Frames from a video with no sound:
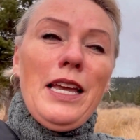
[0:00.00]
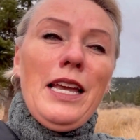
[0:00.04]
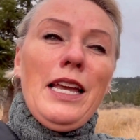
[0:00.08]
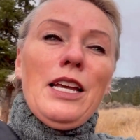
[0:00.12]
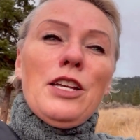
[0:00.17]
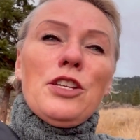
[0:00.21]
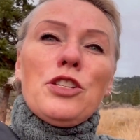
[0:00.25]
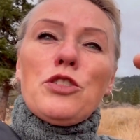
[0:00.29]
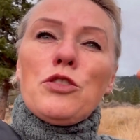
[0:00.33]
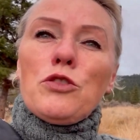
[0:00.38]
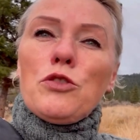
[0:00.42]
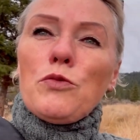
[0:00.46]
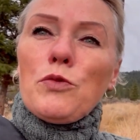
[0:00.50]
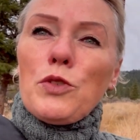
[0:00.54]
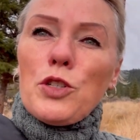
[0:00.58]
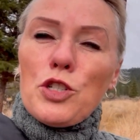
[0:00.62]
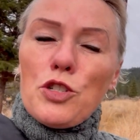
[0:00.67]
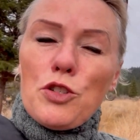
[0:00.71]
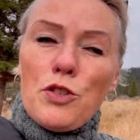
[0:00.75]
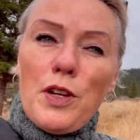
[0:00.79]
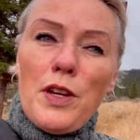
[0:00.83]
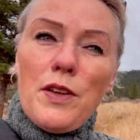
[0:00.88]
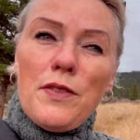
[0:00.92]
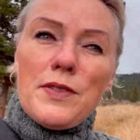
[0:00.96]
So it
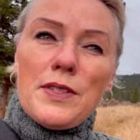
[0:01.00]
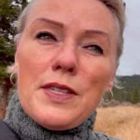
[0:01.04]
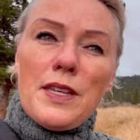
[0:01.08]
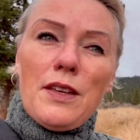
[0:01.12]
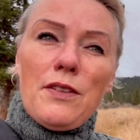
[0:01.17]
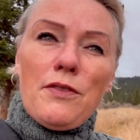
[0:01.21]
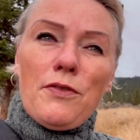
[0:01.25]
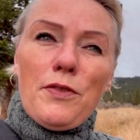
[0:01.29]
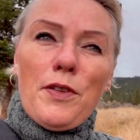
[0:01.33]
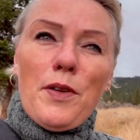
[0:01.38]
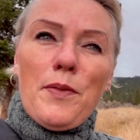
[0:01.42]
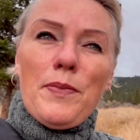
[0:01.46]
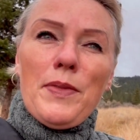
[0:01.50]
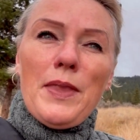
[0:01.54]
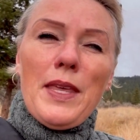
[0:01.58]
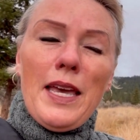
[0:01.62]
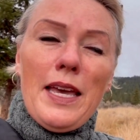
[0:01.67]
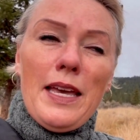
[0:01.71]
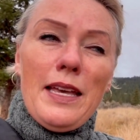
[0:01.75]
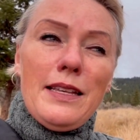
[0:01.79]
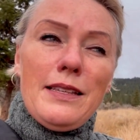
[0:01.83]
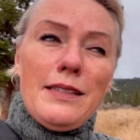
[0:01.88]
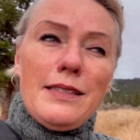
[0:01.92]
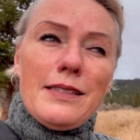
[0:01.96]
retrieves it from
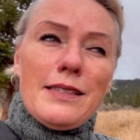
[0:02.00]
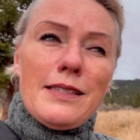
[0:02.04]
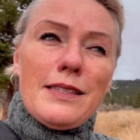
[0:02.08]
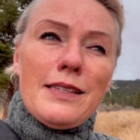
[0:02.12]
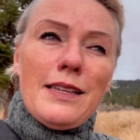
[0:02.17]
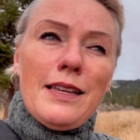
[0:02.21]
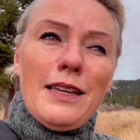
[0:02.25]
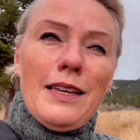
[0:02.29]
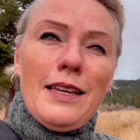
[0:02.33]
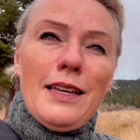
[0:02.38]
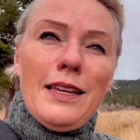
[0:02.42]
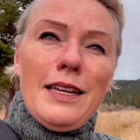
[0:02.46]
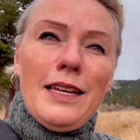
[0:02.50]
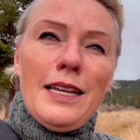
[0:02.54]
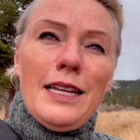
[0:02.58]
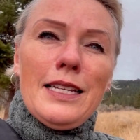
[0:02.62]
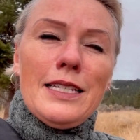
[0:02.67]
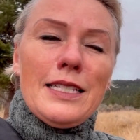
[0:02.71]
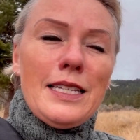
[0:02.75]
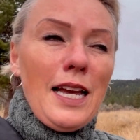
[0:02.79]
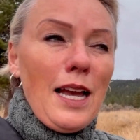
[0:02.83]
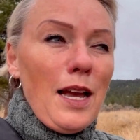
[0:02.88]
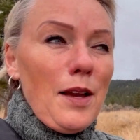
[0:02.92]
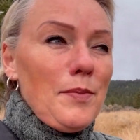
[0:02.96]
this
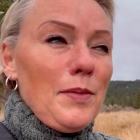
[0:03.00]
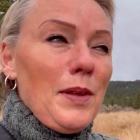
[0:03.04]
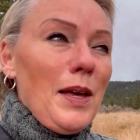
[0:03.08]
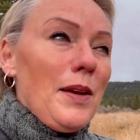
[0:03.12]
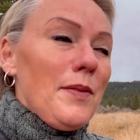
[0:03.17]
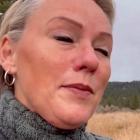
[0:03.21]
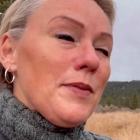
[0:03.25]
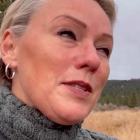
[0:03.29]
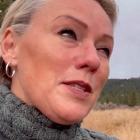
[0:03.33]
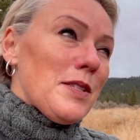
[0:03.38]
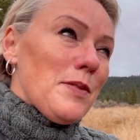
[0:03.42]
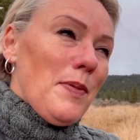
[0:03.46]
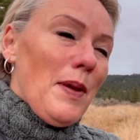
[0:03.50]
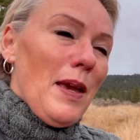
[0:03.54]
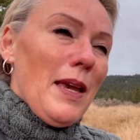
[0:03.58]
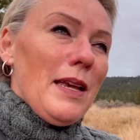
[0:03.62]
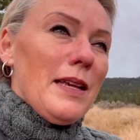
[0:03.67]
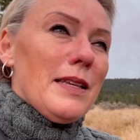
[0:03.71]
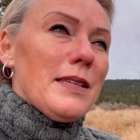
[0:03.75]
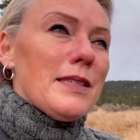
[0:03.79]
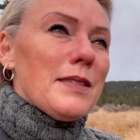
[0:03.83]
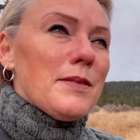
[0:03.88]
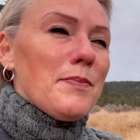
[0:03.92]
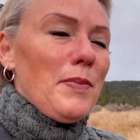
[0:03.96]
timeline,
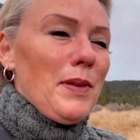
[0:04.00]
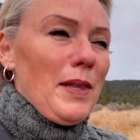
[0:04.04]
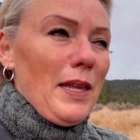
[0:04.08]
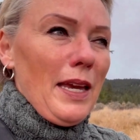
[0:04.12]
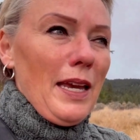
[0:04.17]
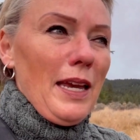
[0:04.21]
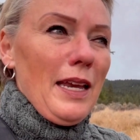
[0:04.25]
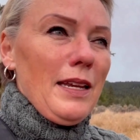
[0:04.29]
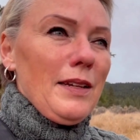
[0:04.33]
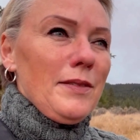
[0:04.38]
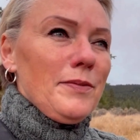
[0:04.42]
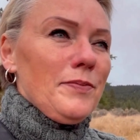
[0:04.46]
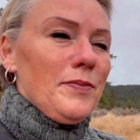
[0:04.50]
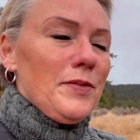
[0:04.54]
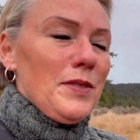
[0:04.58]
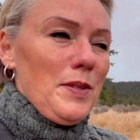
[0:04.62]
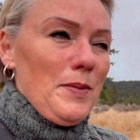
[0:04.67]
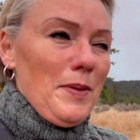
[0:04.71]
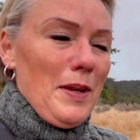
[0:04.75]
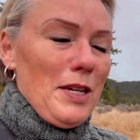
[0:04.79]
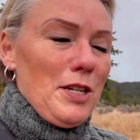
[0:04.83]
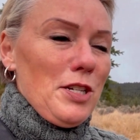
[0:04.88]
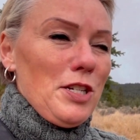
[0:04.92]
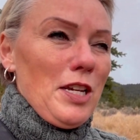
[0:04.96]
space, plane,
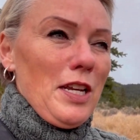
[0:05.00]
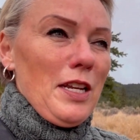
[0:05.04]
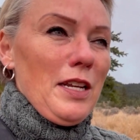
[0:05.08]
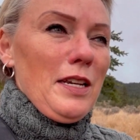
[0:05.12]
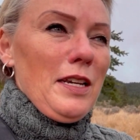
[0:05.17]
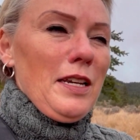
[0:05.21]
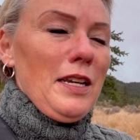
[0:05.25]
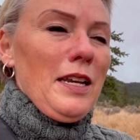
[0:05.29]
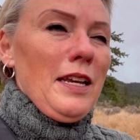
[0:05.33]
dimension,